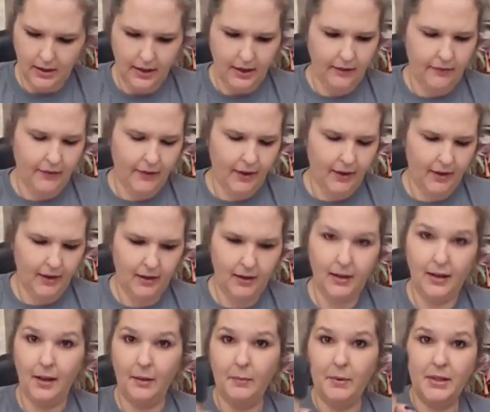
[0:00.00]
And
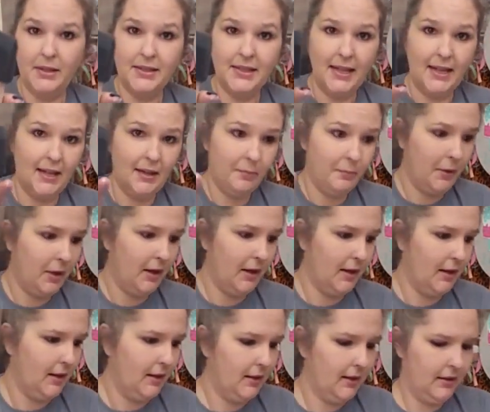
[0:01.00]
then I'm going to take
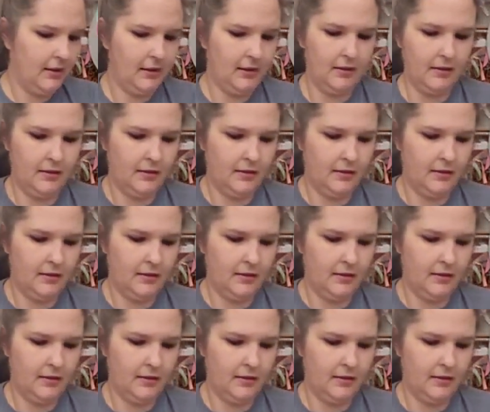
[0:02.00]
a